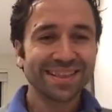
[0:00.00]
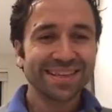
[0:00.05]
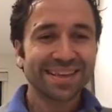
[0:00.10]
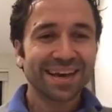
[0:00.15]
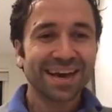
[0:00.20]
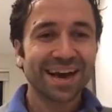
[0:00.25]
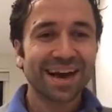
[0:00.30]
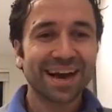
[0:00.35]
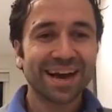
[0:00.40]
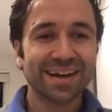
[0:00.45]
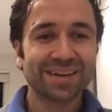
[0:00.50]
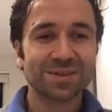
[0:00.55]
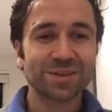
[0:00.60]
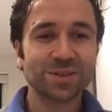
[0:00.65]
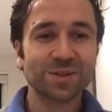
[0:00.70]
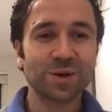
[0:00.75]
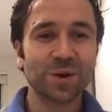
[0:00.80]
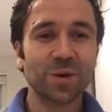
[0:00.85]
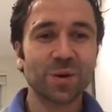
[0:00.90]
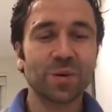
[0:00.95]
uh,
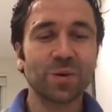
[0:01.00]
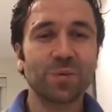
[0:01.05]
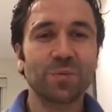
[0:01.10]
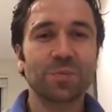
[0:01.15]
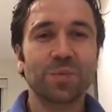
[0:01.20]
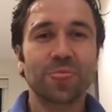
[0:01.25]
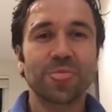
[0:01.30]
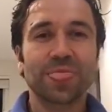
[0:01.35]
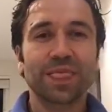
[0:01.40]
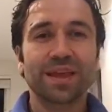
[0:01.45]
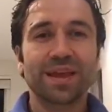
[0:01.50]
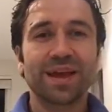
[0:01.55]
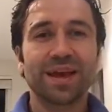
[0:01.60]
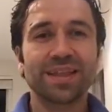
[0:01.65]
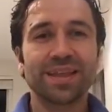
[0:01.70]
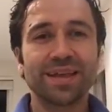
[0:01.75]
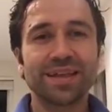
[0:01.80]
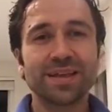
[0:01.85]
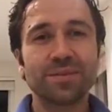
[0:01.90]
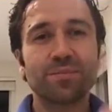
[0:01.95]
so at
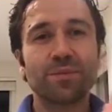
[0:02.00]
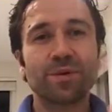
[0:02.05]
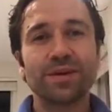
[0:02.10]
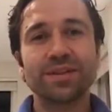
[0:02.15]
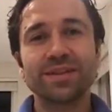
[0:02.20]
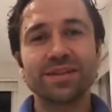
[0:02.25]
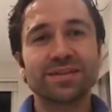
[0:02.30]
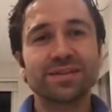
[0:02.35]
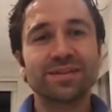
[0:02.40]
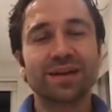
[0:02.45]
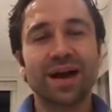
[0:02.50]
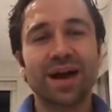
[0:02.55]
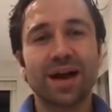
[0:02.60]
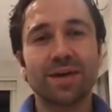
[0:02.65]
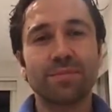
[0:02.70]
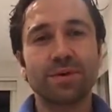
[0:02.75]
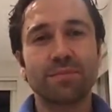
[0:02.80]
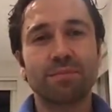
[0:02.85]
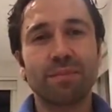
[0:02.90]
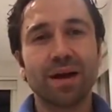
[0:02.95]
any point in time
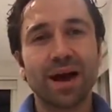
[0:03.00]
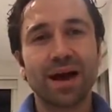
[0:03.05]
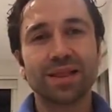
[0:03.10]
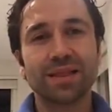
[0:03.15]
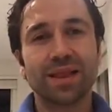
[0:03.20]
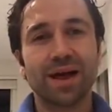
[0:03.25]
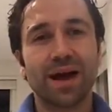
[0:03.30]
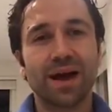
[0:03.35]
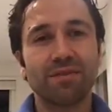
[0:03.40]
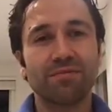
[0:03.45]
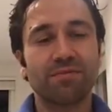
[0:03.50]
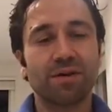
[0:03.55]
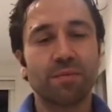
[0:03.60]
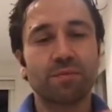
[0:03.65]
in my life, I'm